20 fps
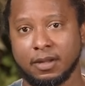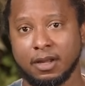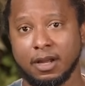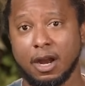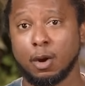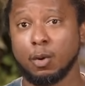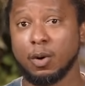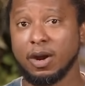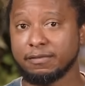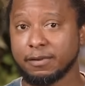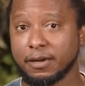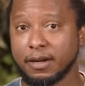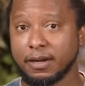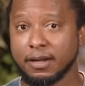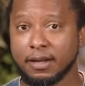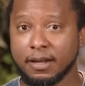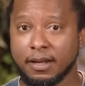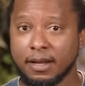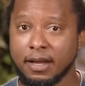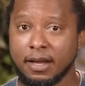However,
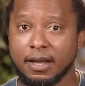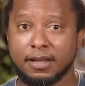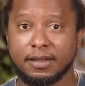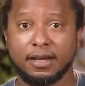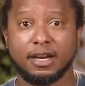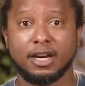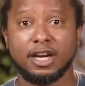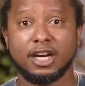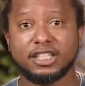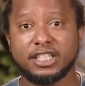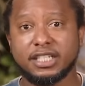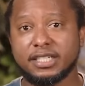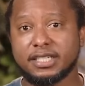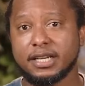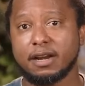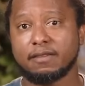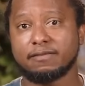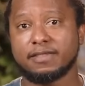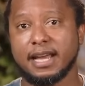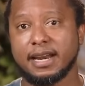the urgency
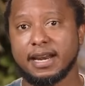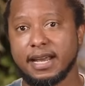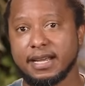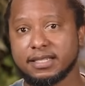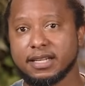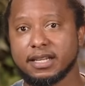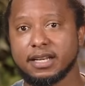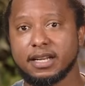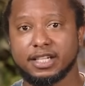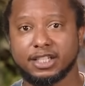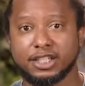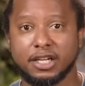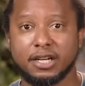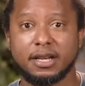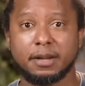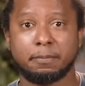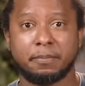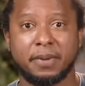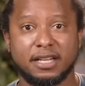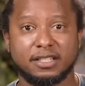of that escalation
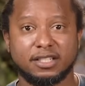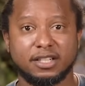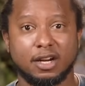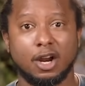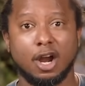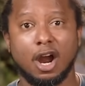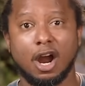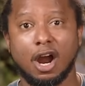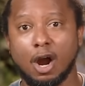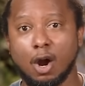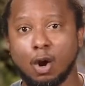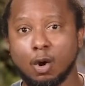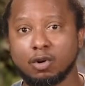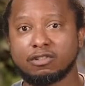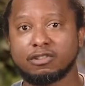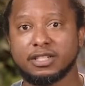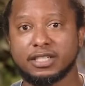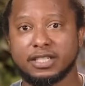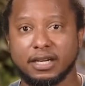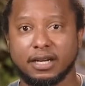depends on how
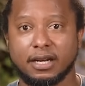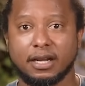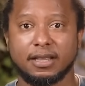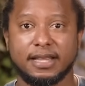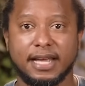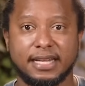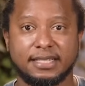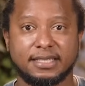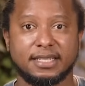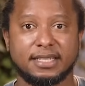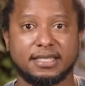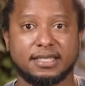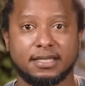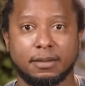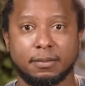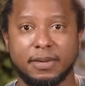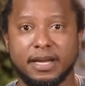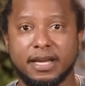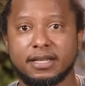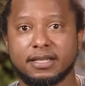critical that
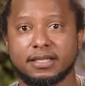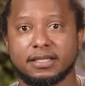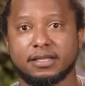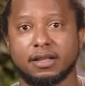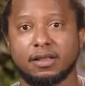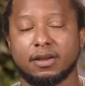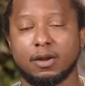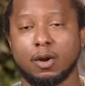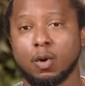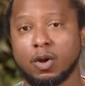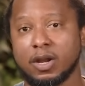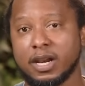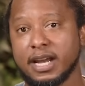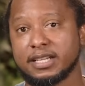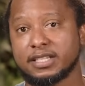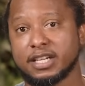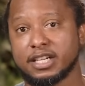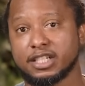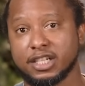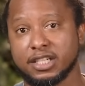system is to the
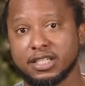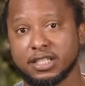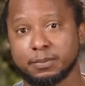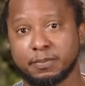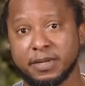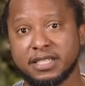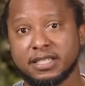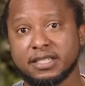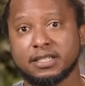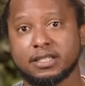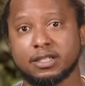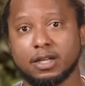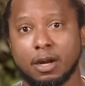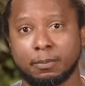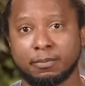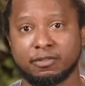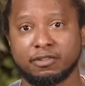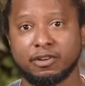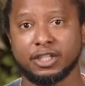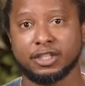organization's business
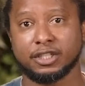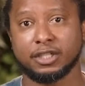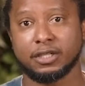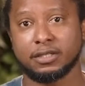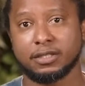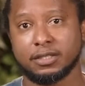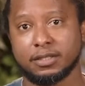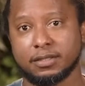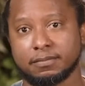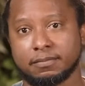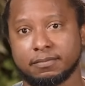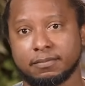operations.